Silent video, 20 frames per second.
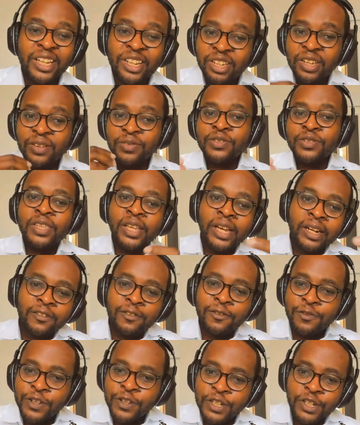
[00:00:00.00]
Then you have to
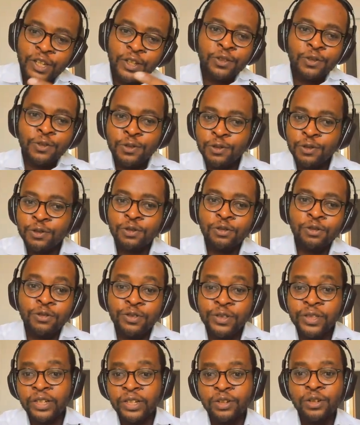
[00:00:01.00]
start fitting those
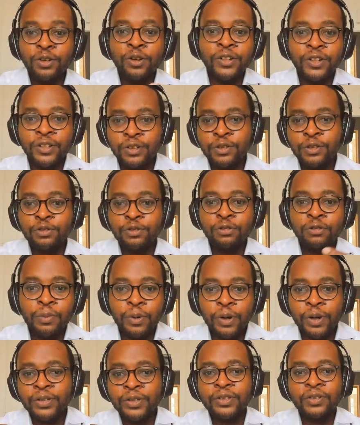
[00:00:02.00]
tools that you got in your
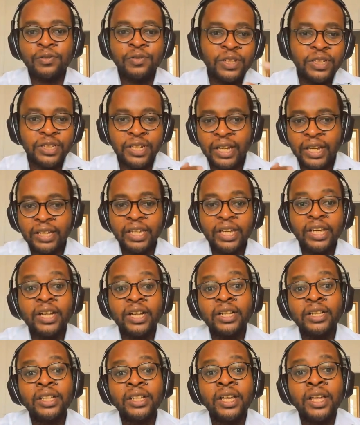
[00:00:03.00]
toolbox of the
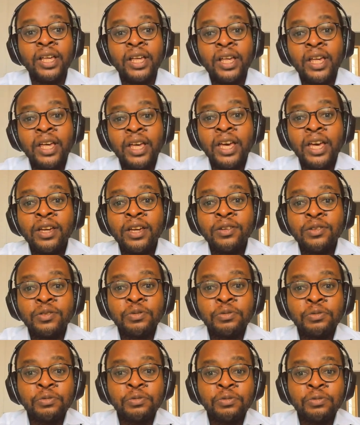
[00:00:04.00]
technical
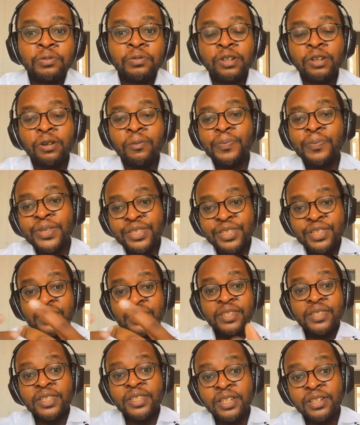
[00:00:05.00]
into
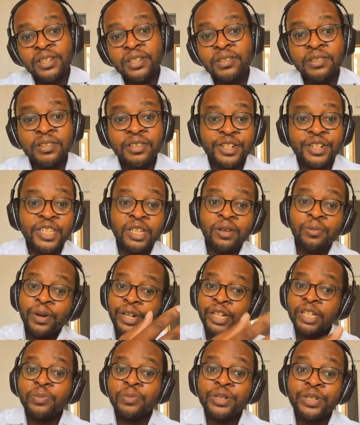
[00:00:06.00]
business decisions, risk
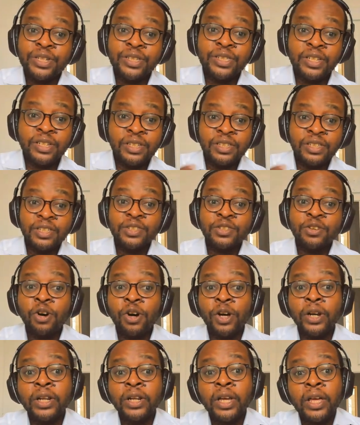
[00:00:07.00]
management decisions, and
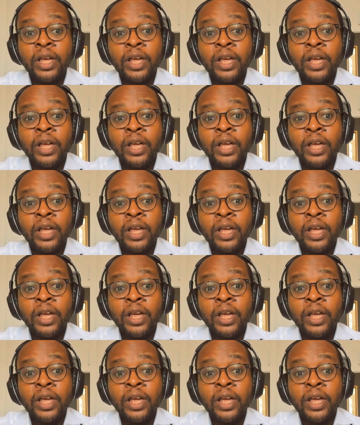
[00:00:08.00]
so on.